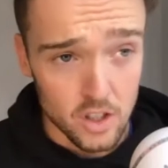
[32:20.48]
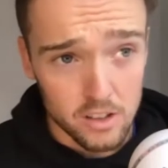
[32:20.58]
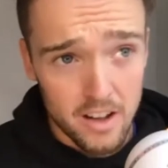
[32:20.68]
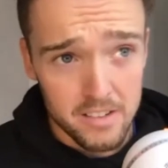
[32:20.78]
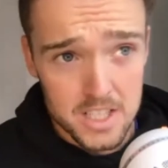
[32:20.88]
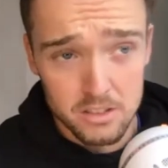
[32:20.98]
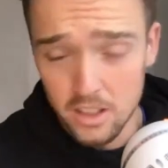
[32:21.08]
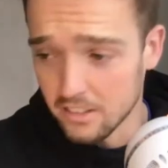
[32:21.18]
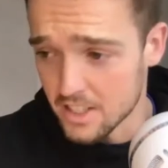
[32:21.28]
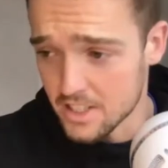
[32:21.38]
all, Alex, a lot of
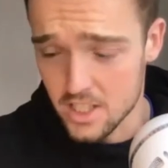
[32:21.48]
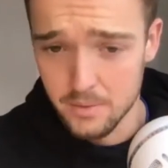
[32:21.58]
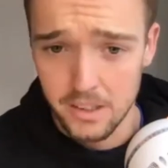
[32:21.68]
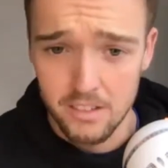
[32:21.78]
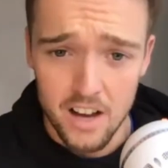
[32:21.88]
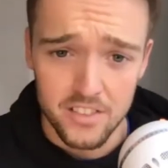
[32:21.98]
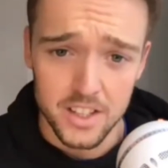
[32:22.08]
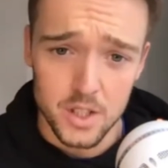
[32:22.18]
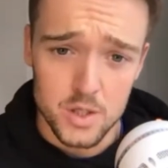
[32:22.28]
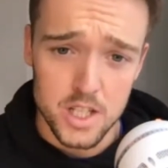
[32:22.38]
the listeners are going to be laughing that
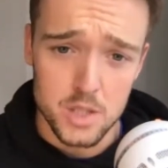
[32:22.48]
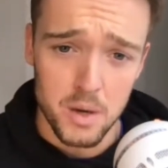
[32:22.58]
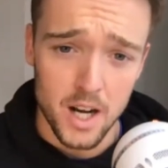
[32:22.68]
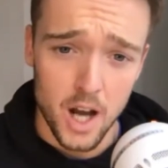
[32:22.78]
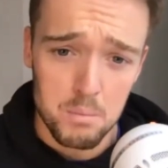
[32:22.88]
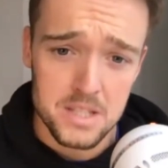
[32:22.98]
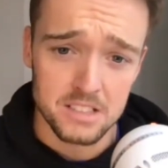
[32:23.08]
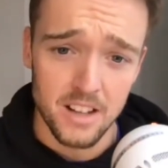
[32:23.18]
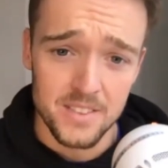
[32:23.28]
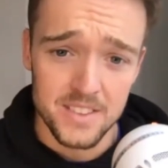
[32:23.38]
you said you went up to
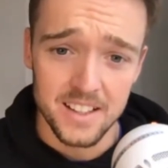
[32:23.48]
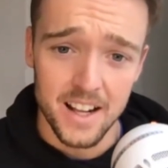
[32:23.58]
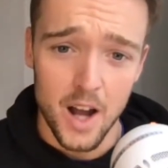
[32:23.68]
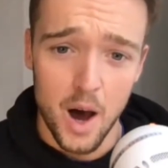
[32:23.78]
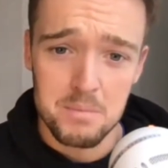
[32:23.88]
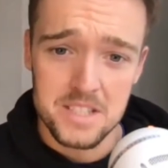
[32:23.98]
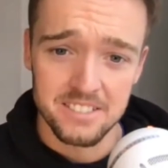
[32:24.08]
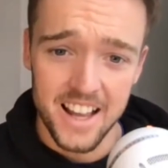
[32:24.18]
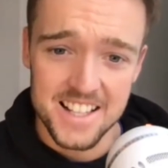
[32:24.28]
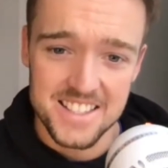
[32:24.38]
London and up to
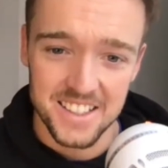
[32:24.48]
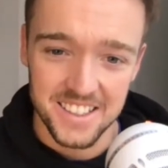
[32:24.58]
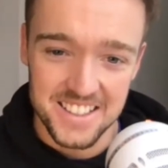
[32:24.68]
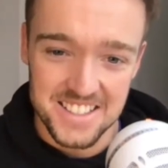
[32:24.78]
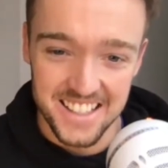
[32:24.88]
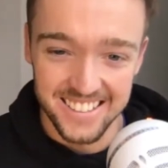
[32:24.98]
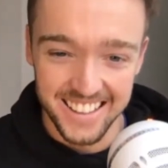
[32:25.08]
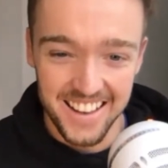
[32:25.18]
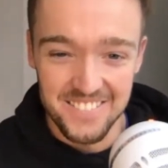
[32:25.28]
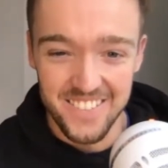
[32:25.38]
Leicester, considering
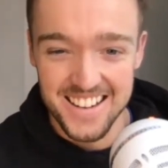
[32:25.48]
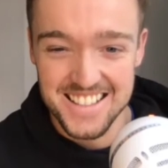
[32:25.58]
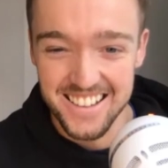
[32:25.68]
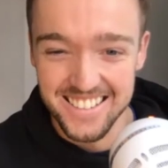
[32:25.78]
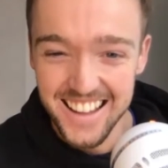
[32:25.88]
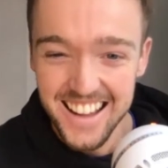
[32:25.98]
how far south.